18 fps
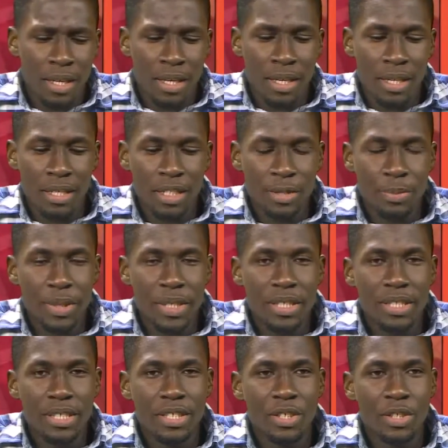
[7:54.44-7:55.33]
It is
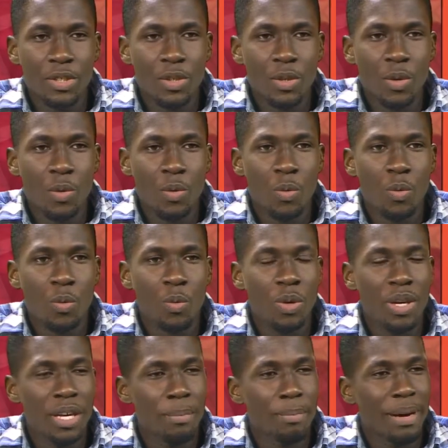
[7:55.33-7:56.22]
because
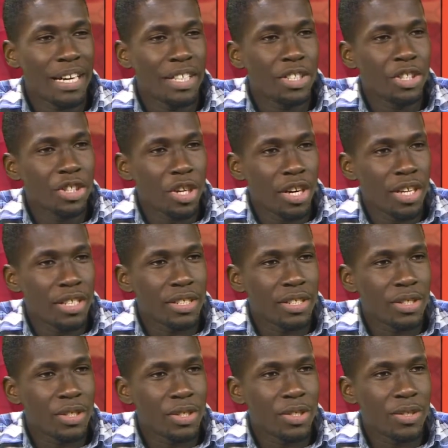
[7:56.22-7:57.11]
we, by
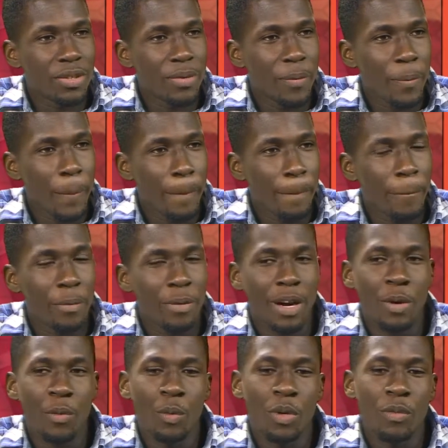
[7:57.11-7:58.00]
choice,
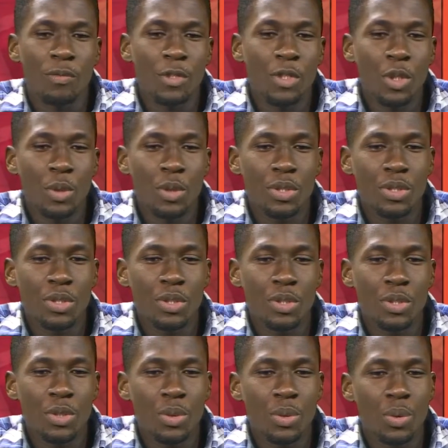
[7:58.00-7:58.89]
right, would have chosen
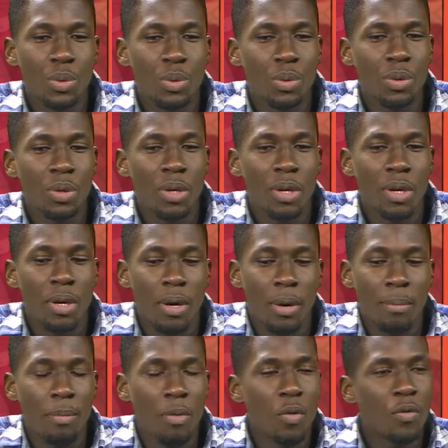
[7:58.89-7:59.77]
to
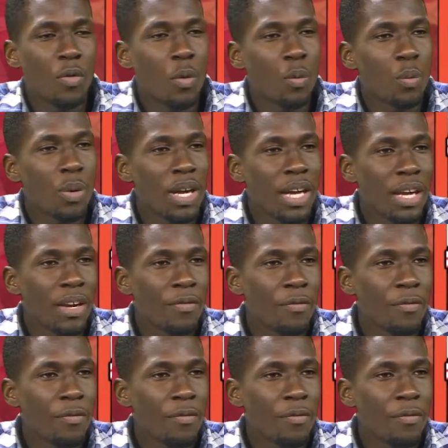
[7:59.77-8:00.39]
move away